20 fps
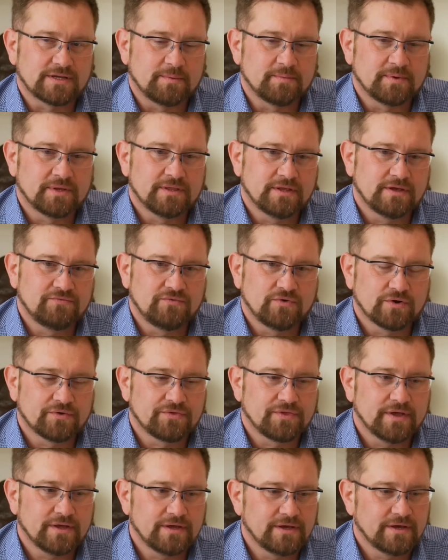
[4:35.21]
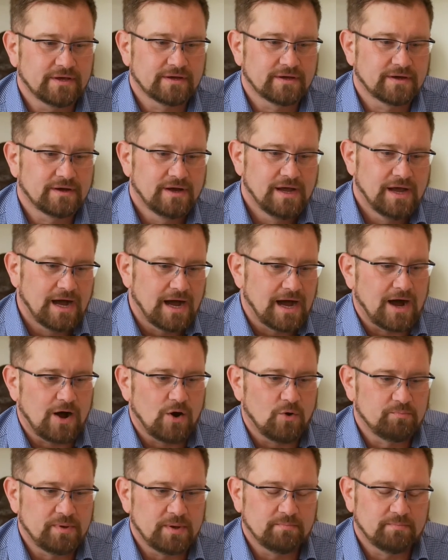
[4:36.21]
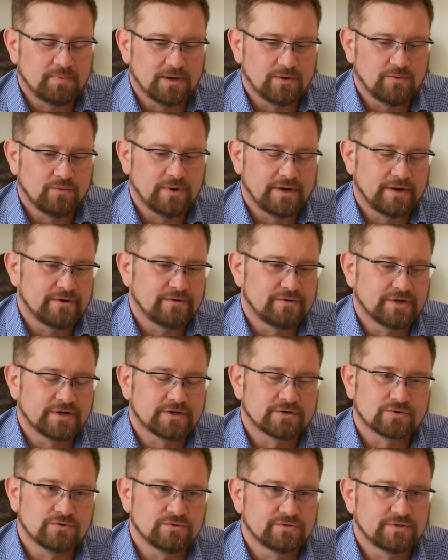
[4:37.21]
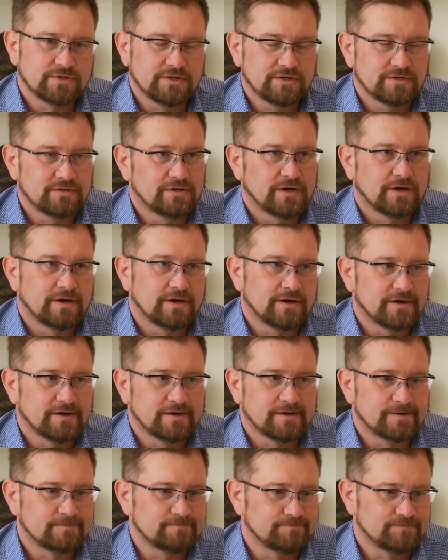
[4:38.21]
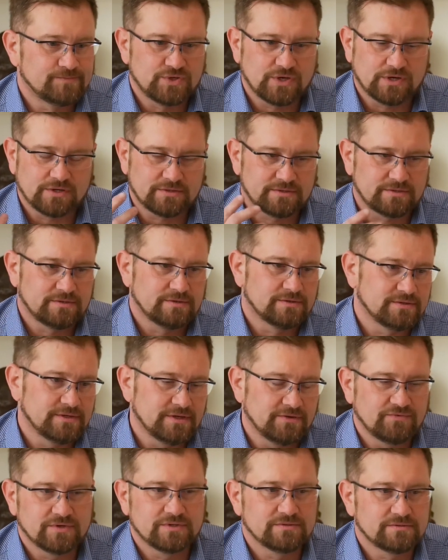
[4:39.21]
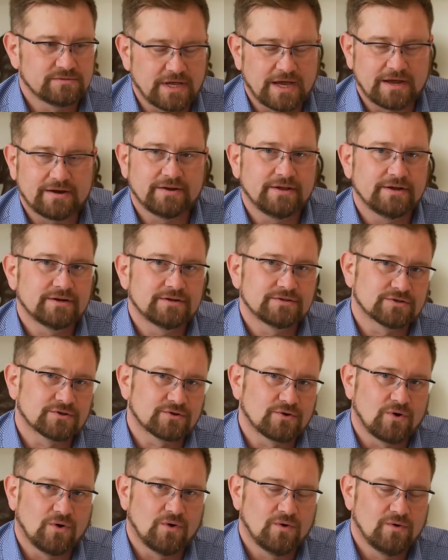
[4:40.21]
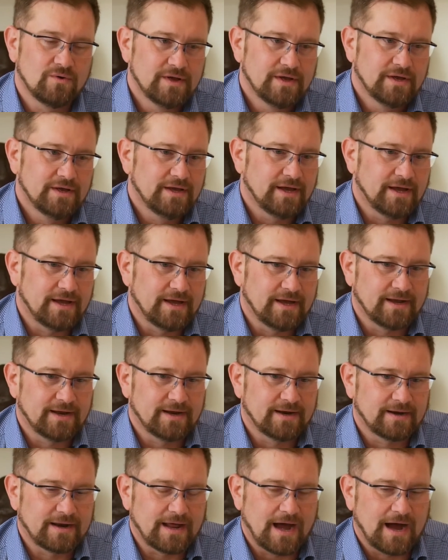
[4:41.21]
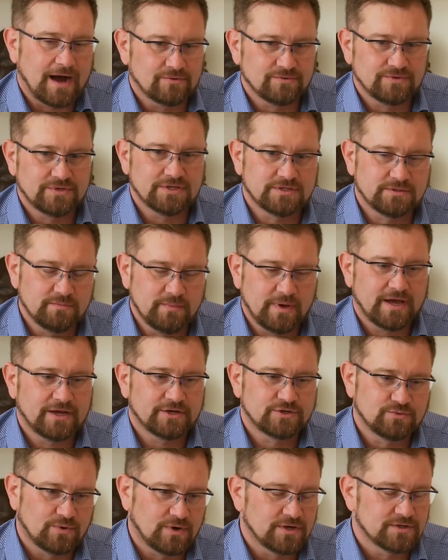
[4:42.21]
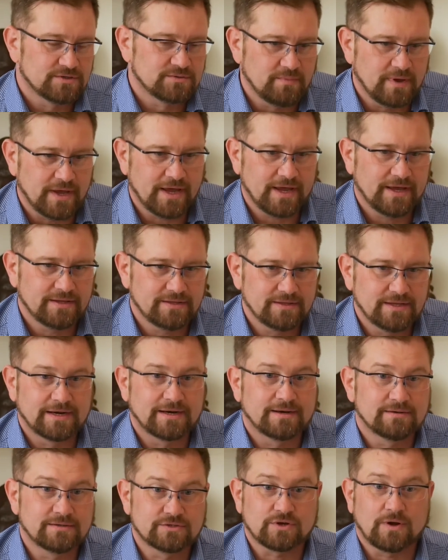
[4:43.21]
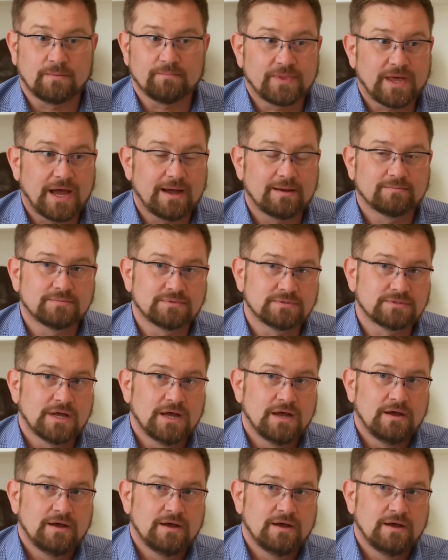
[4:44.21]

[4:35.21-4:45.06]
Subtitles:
I mean, if you're thinking how people were recruited just even 10 years ago and how this match was made, and sometimes